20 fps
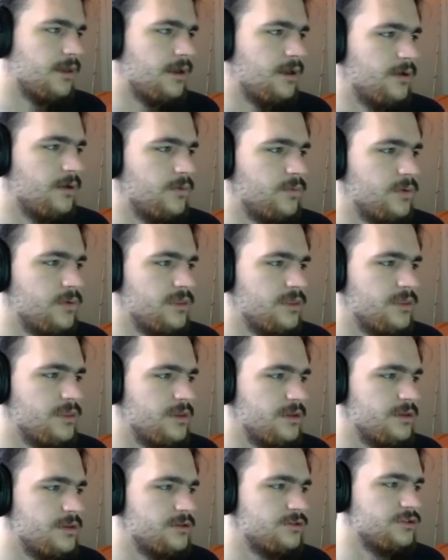with
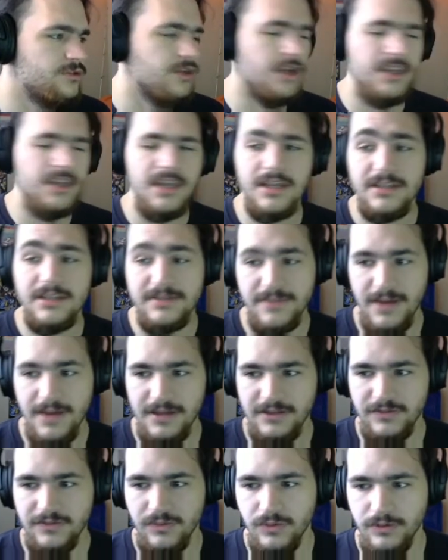the
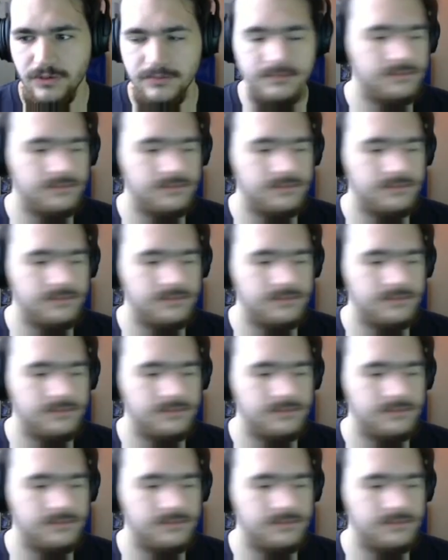Gigantamax form,